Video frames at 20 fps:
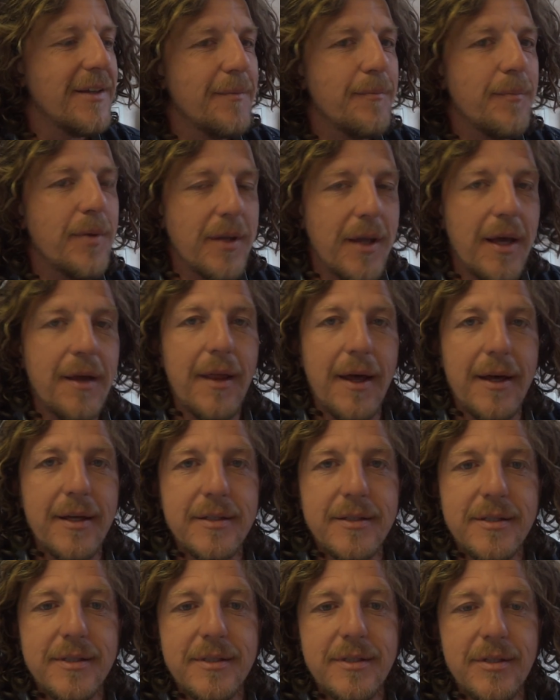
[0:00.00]
But yeah, that
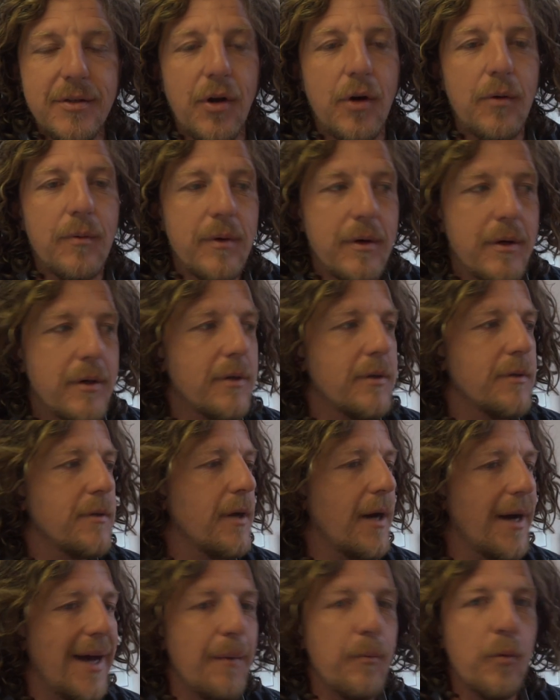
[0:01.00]
is, you know,
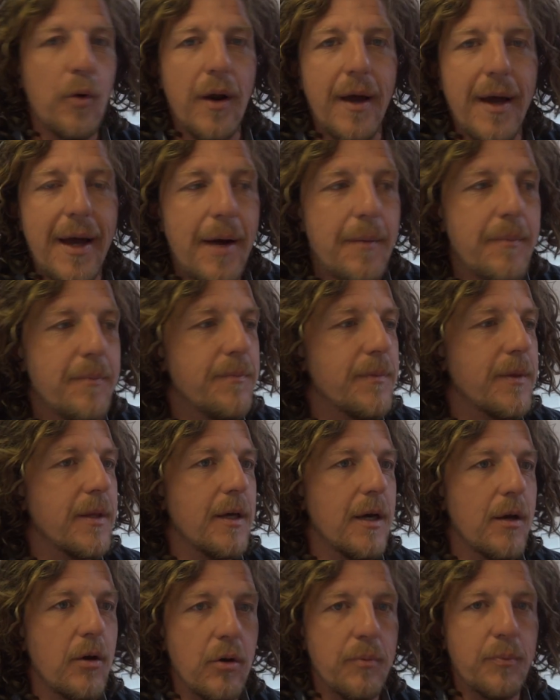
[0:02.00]
I am what I am.
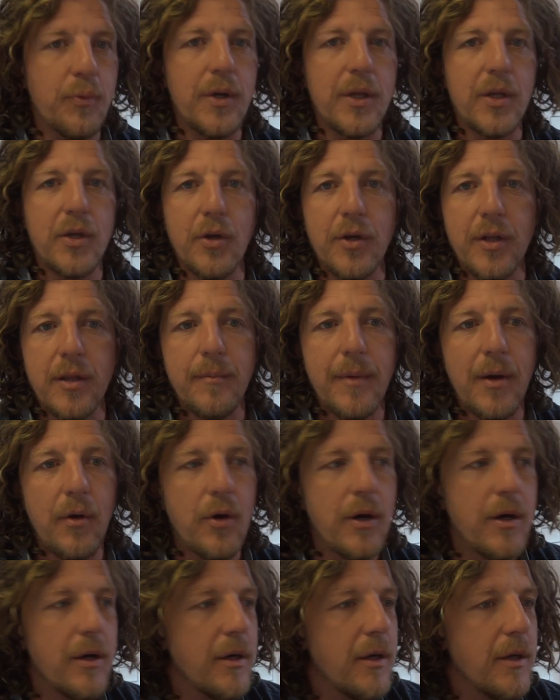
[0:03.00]
I look pretty good in the
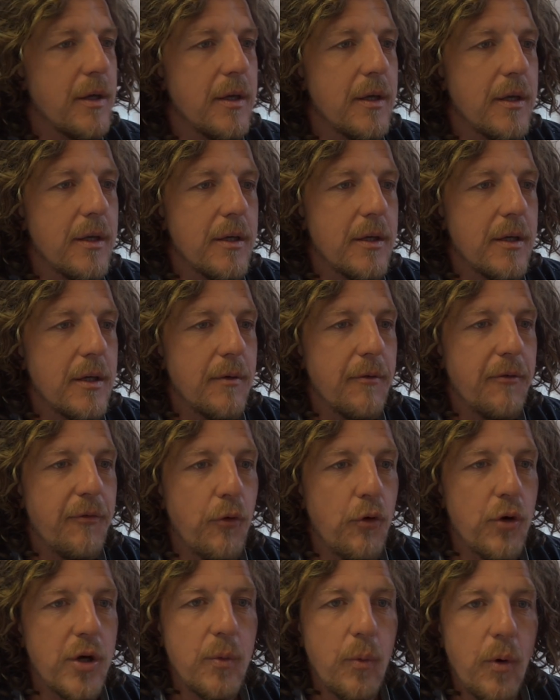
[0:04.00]
mirror. I'm
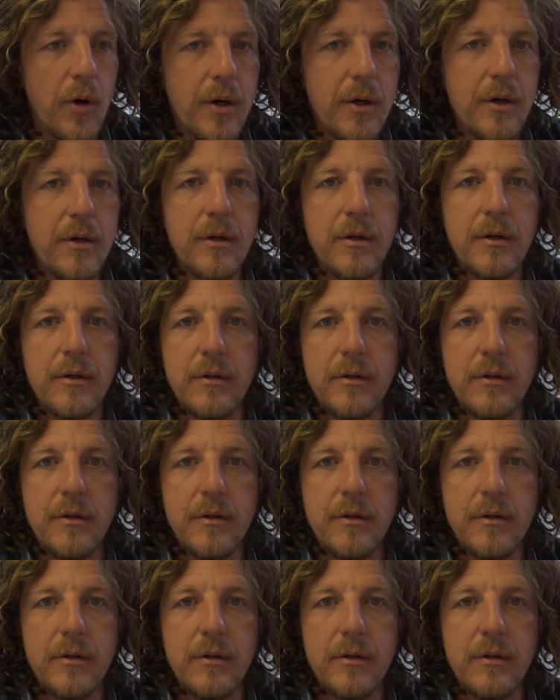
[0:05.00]
41.